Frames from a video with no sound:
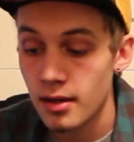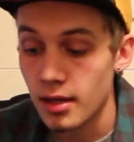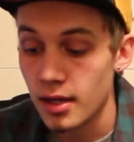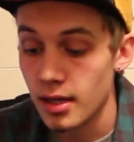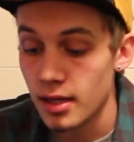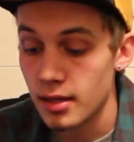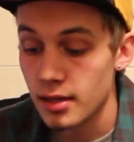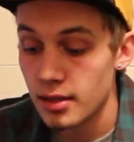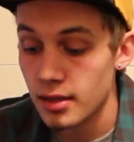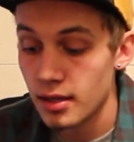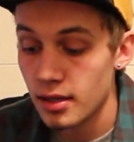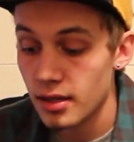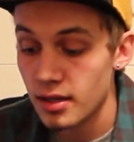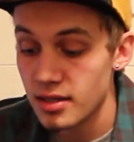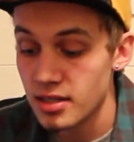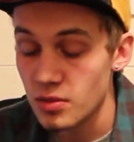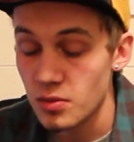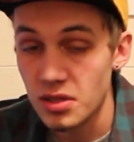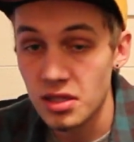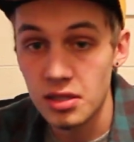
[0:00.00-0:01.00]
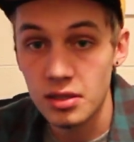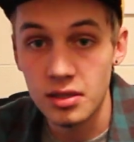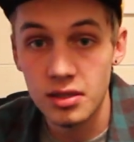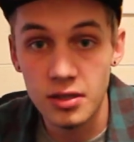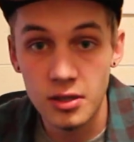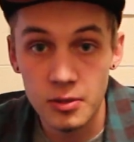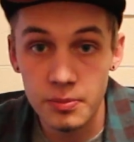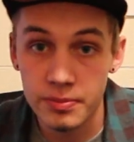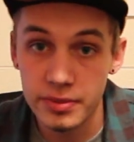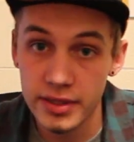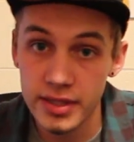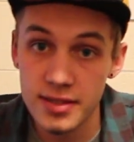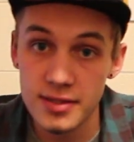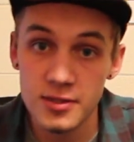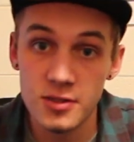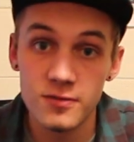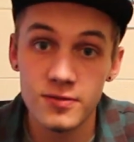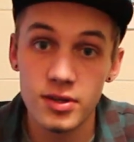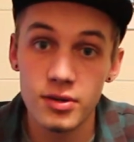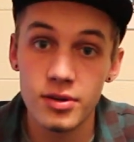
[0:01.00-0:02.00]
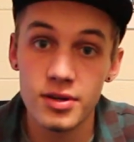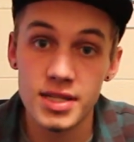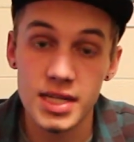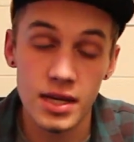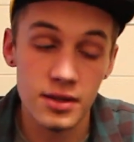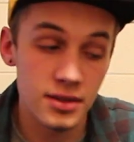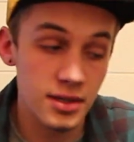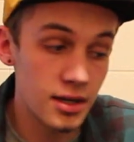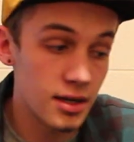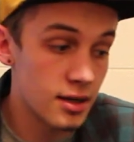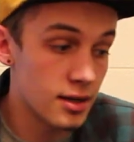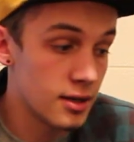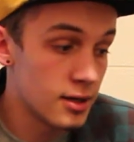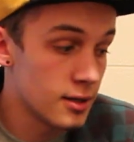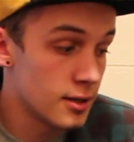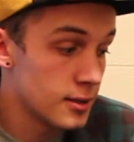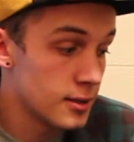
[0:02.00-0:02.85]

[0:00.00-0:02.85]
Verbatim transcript: And uh, so we can, you know, please you viewers out there.